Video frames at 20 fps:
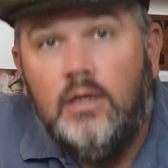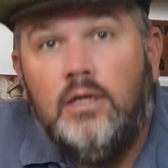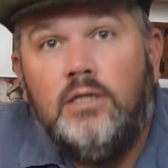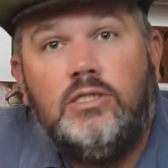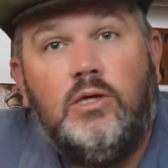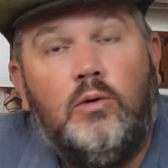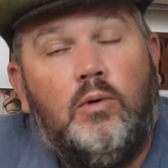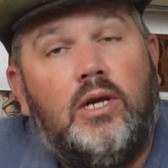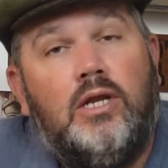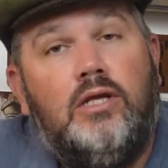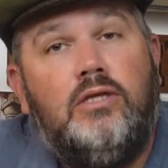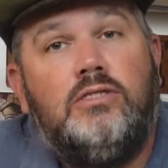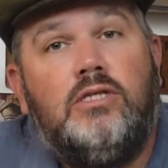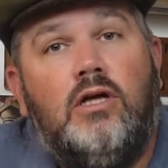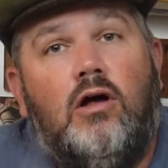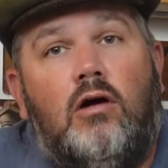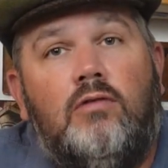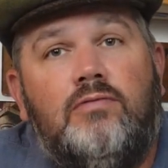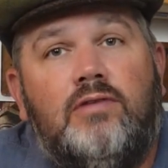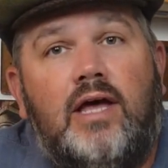So we're going to use the
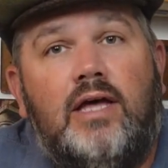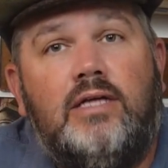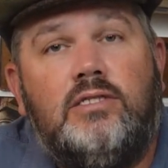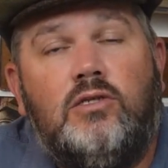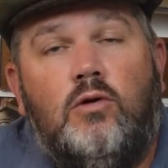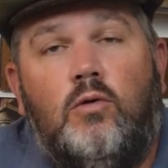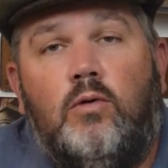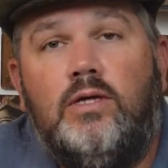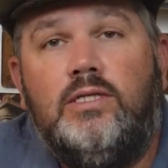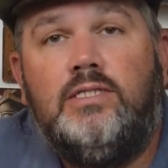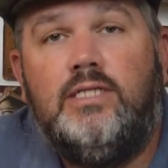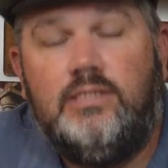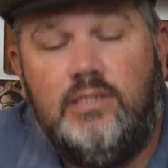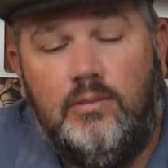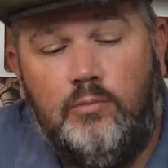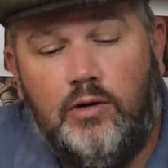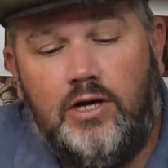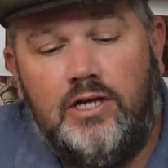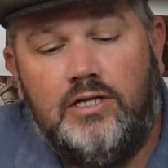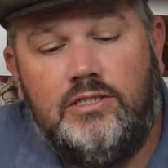GolfCask scoring
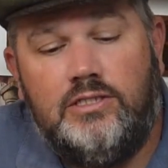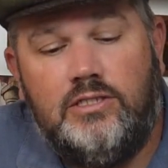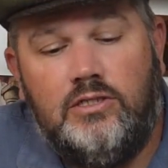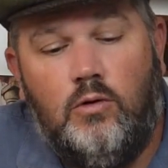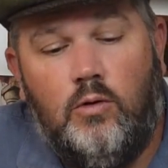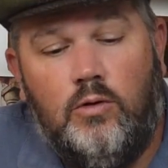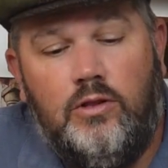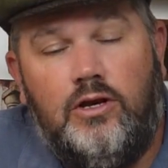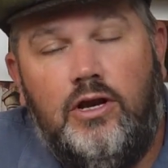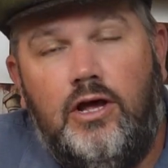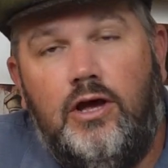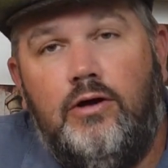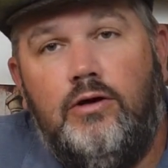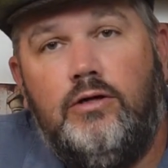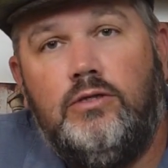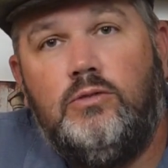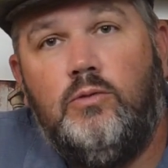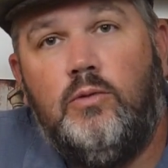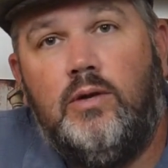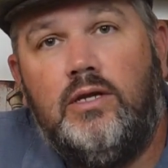system. We're going to score the
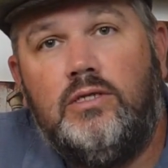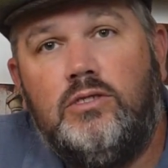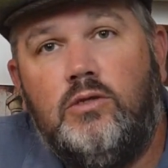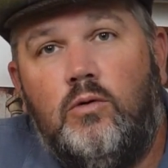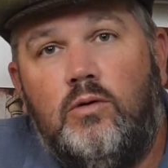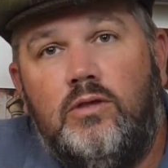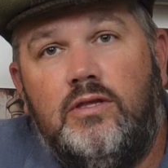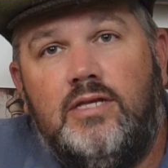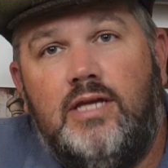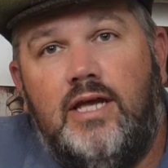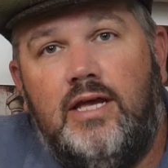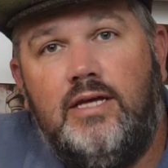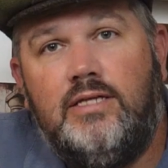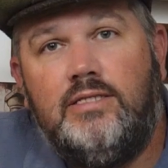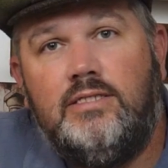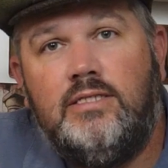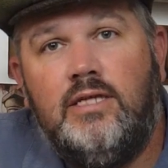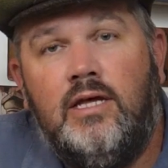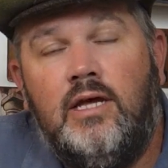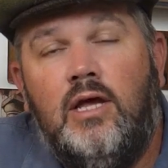nose, we're going to score the
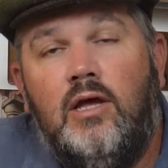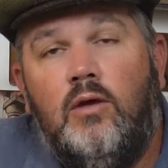taste,